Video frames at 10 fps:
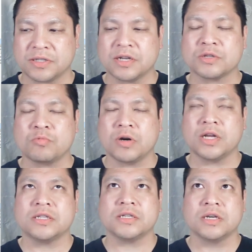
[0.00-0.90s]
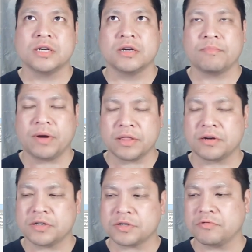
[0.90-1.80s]
that's what
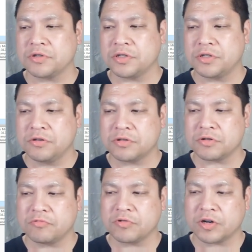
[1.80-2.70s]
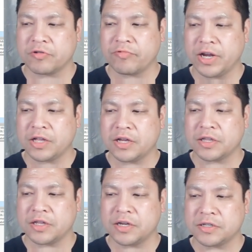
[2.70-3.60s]
Python is going to do. So we're going to right
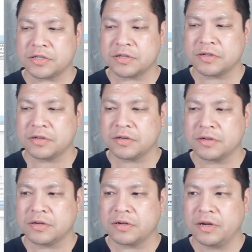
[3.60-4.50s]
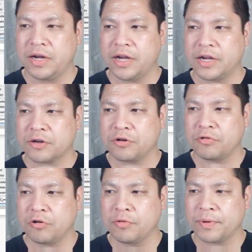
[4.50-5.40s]
click this and
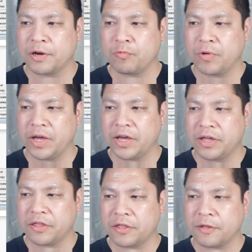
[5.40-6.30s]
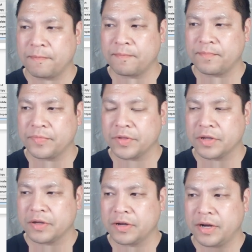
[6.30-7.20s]
go open with,
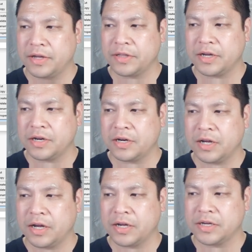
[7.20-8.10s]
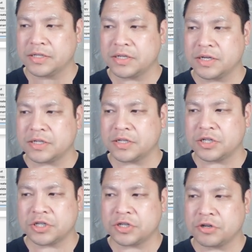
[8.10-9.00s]
and then easiest is
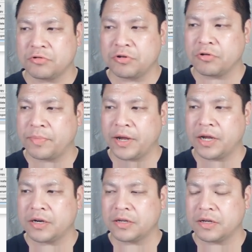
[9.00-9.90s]
just to go Notepad.